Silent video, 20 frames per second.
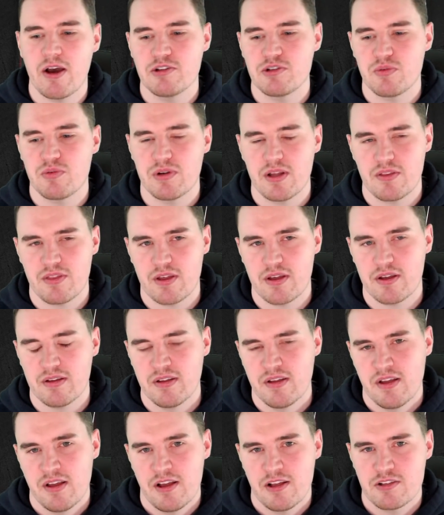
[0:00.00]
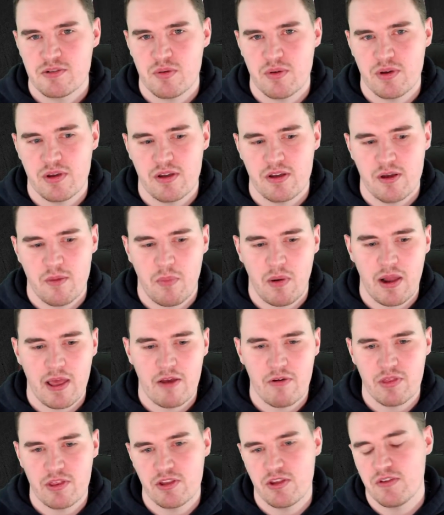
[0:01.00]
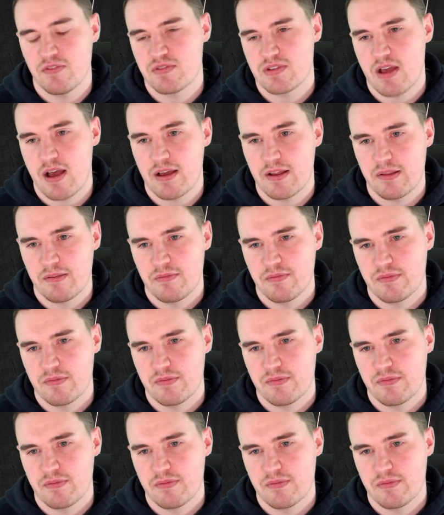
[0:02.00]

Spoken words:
to a player in the youth side?